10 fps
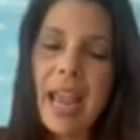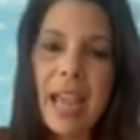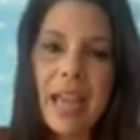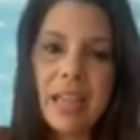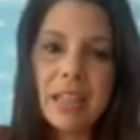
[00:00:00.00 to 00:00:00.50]

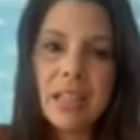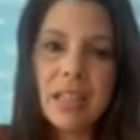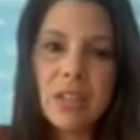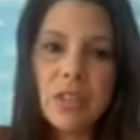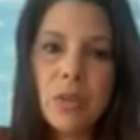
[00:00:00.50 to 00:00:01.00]

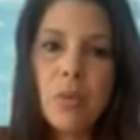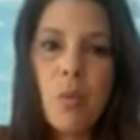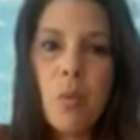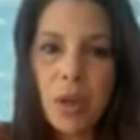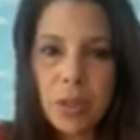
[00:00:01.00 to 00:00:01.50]
and do
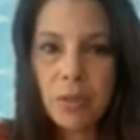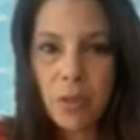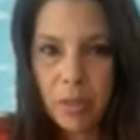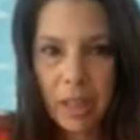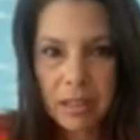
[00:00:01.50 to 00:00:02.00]

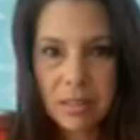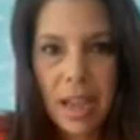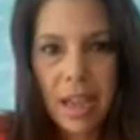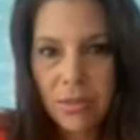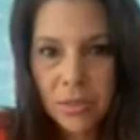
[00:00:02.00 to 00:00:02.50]
wonderful things,
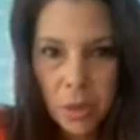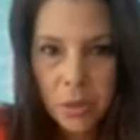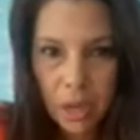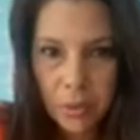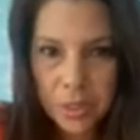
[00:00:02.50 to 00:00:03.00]
I have
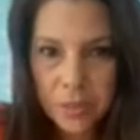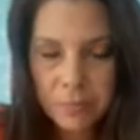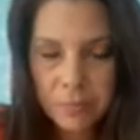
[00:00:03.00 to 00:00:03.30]
no doubt.